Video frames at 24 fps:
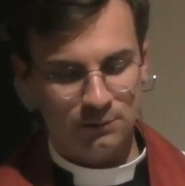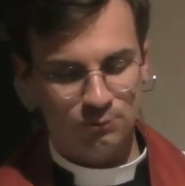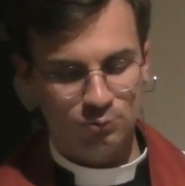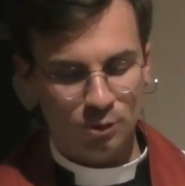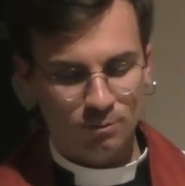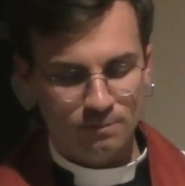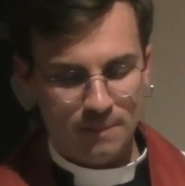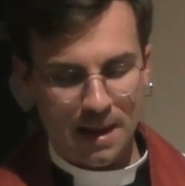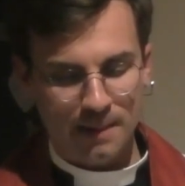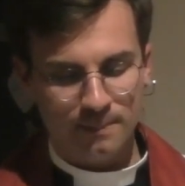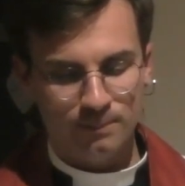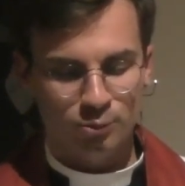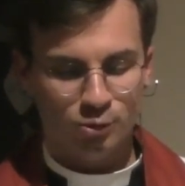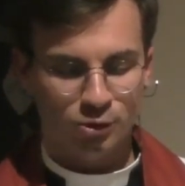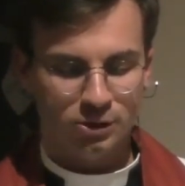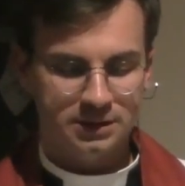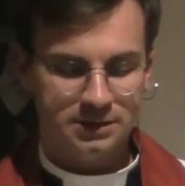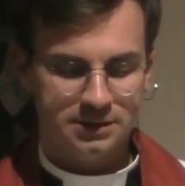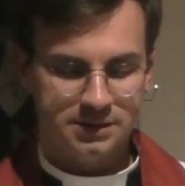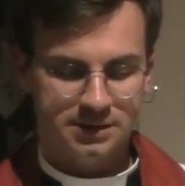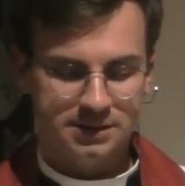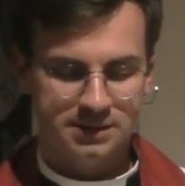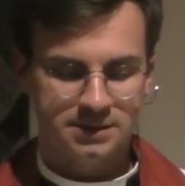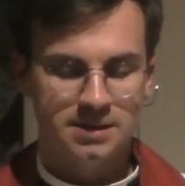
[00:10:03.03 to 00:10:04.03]
in
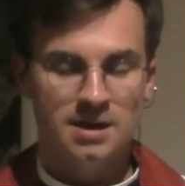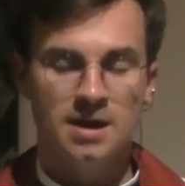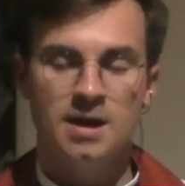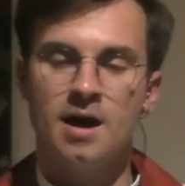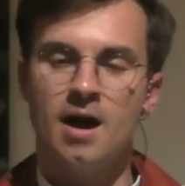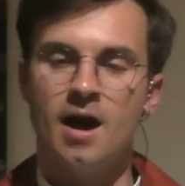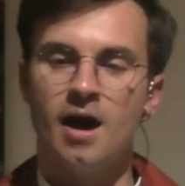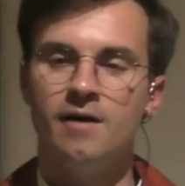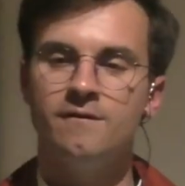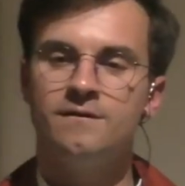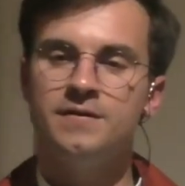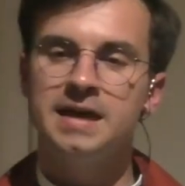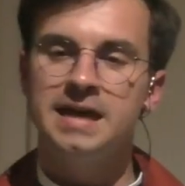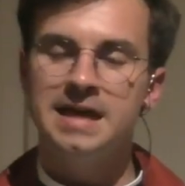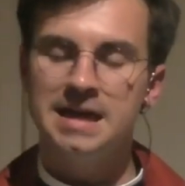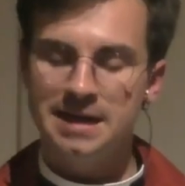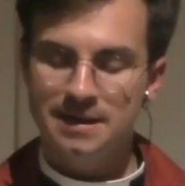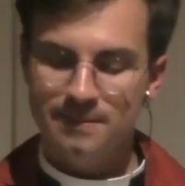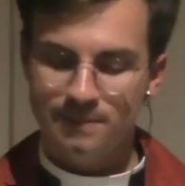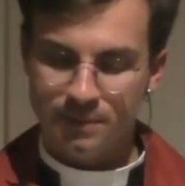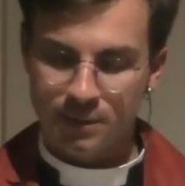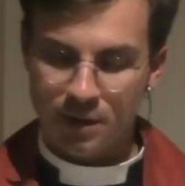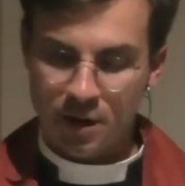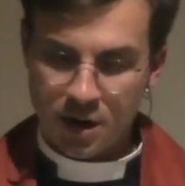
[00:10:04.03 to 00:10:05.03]
remembrance of
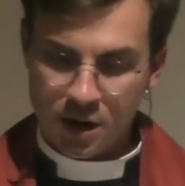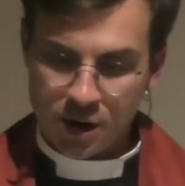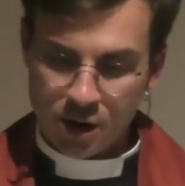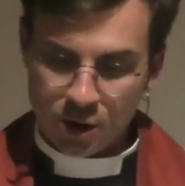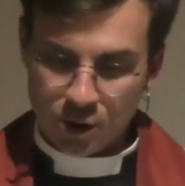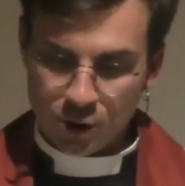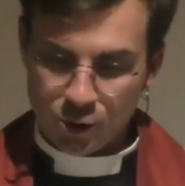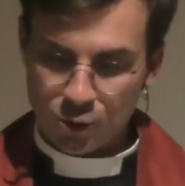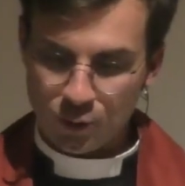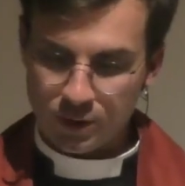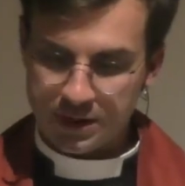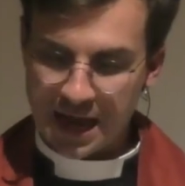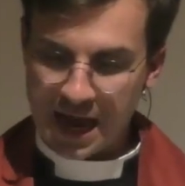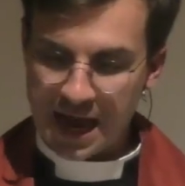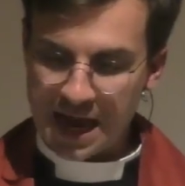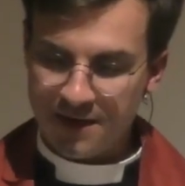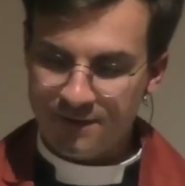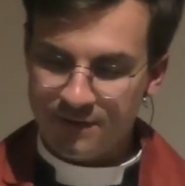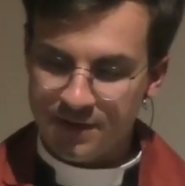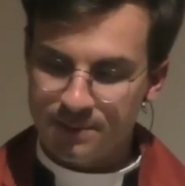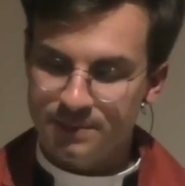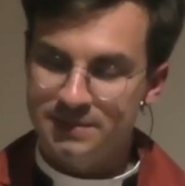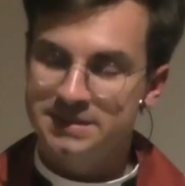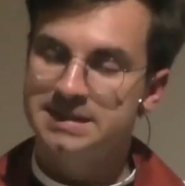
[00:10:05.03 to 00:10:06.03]
Him who
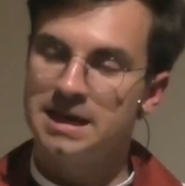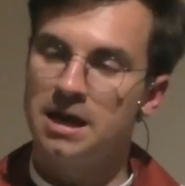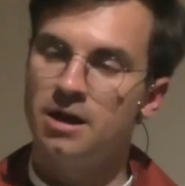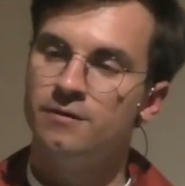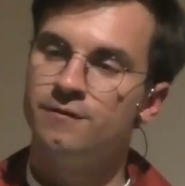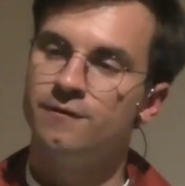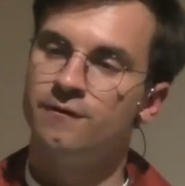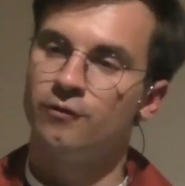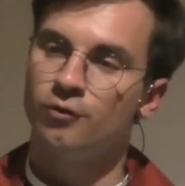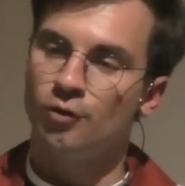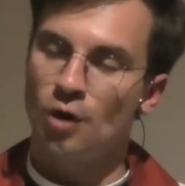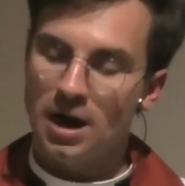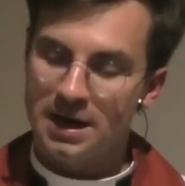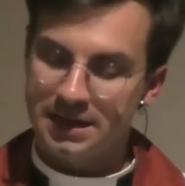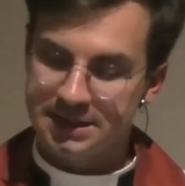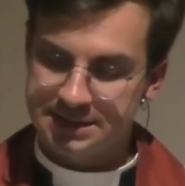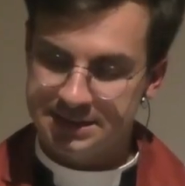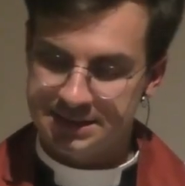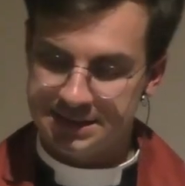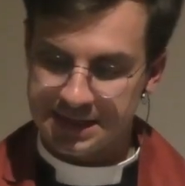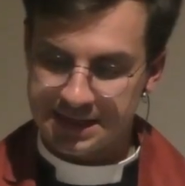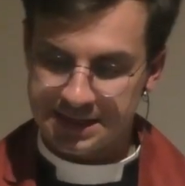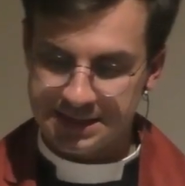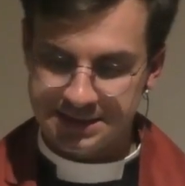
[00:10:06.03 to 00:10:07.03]
gave Himself for
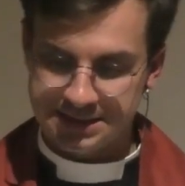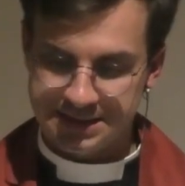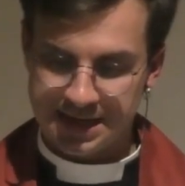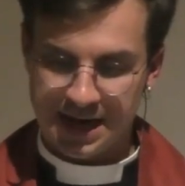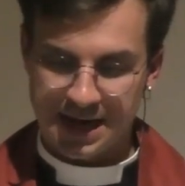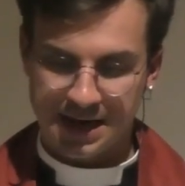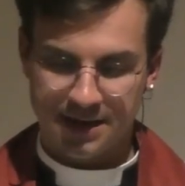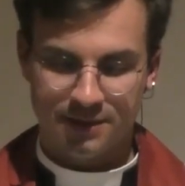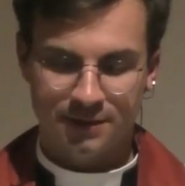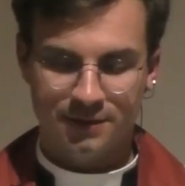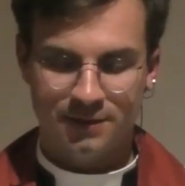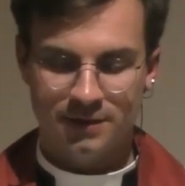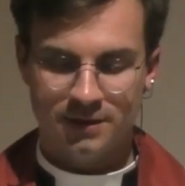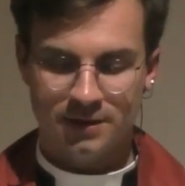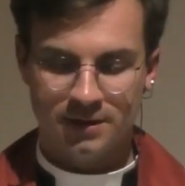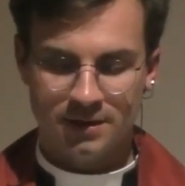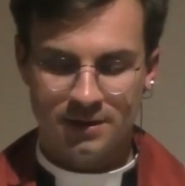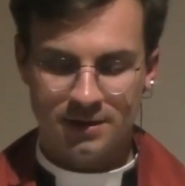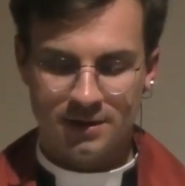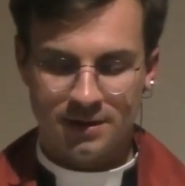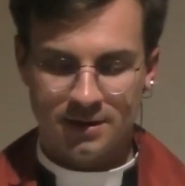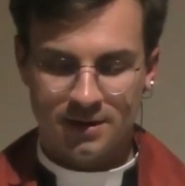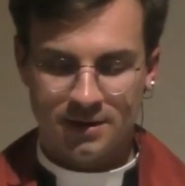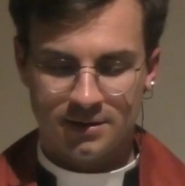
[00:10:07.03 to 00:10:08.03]
us in death?
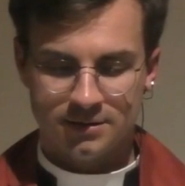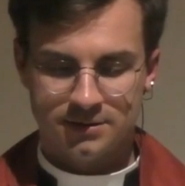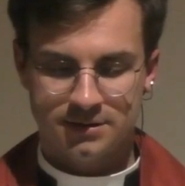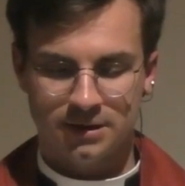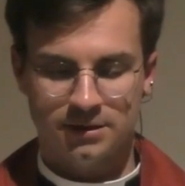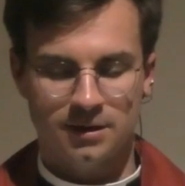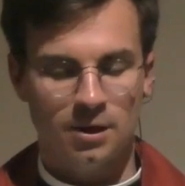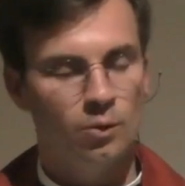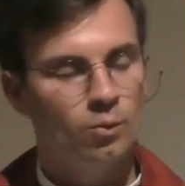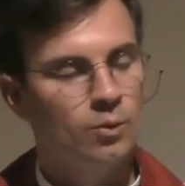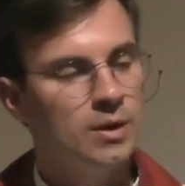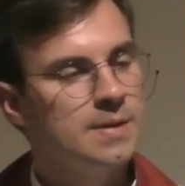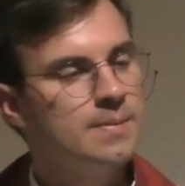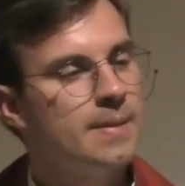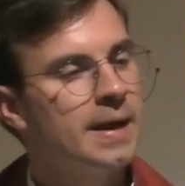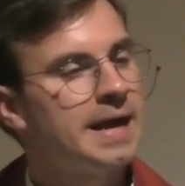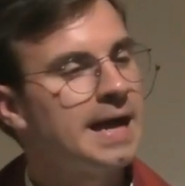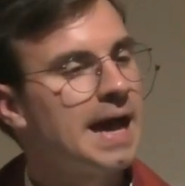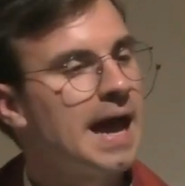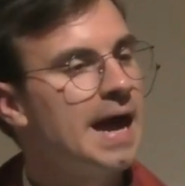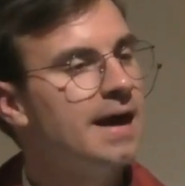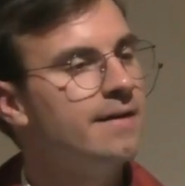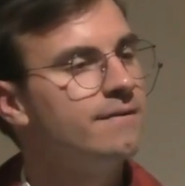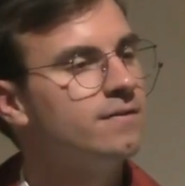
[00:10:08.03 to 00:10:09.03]
so that we
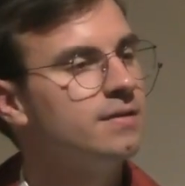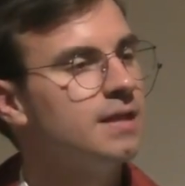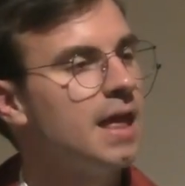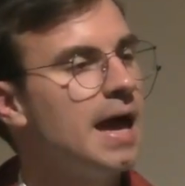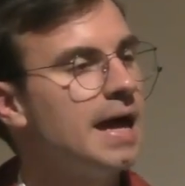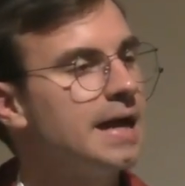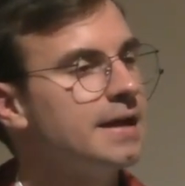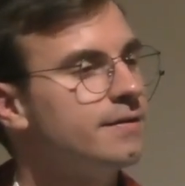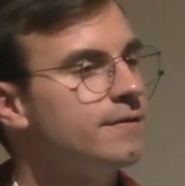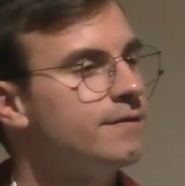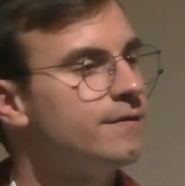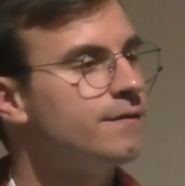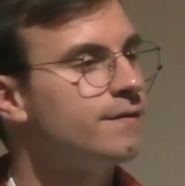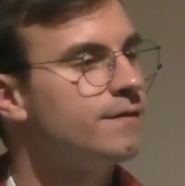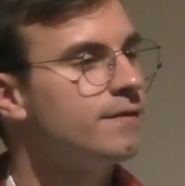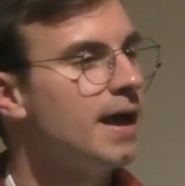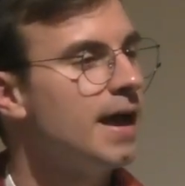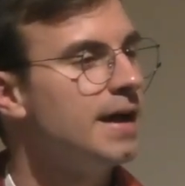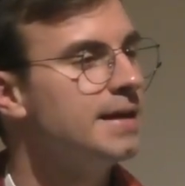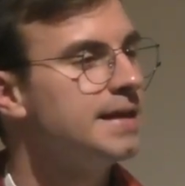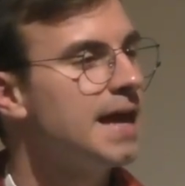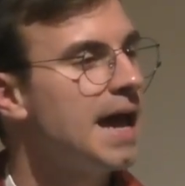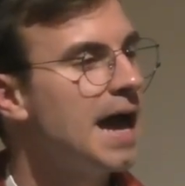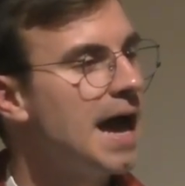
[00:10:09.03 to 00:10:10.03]
might have life
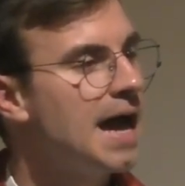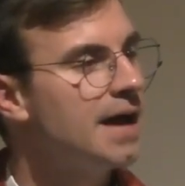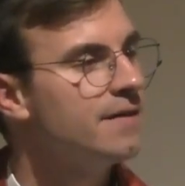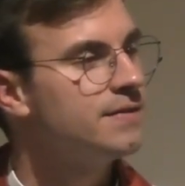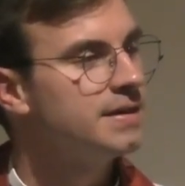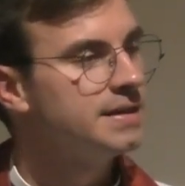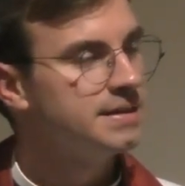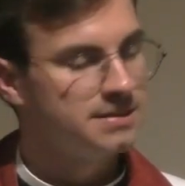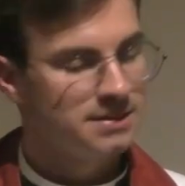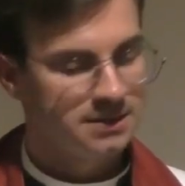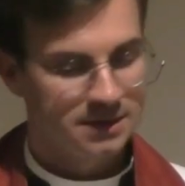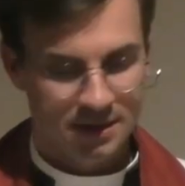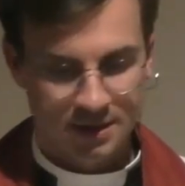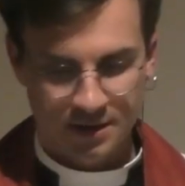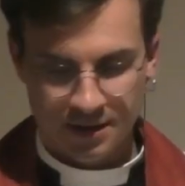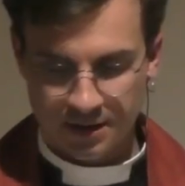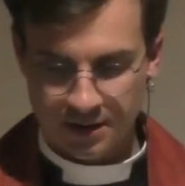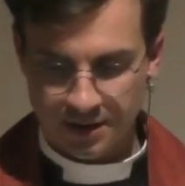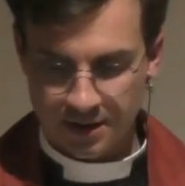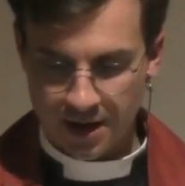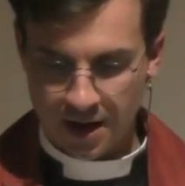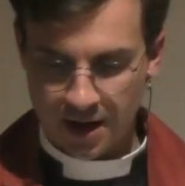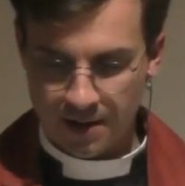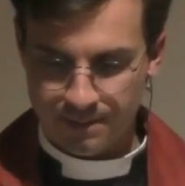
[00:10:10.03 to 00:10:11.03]
and have it
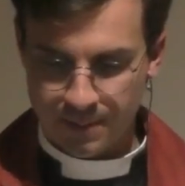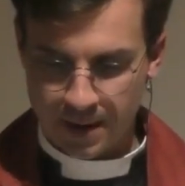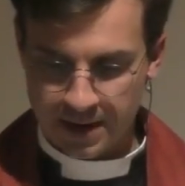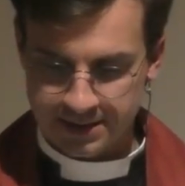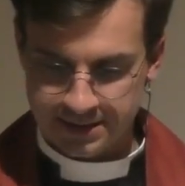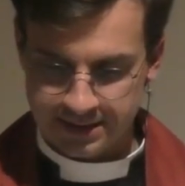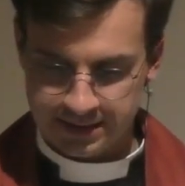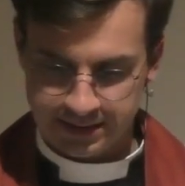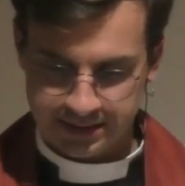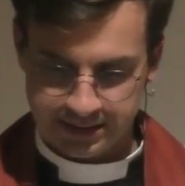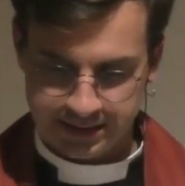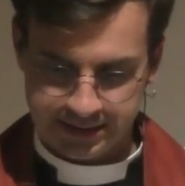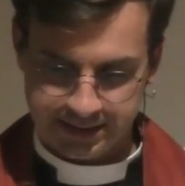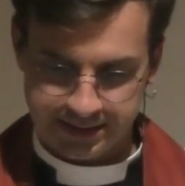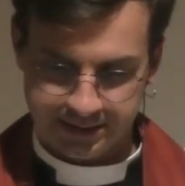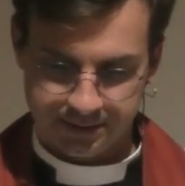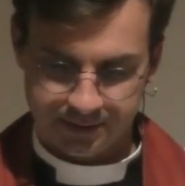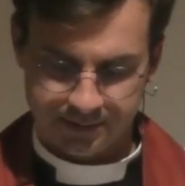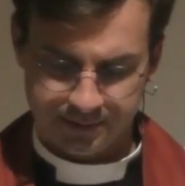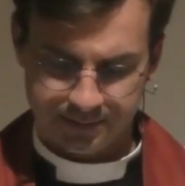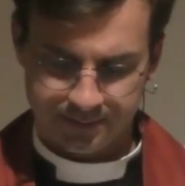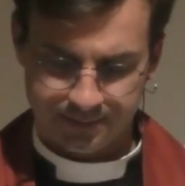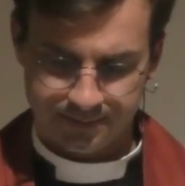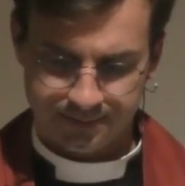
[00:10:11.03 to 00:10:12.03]
abundantly.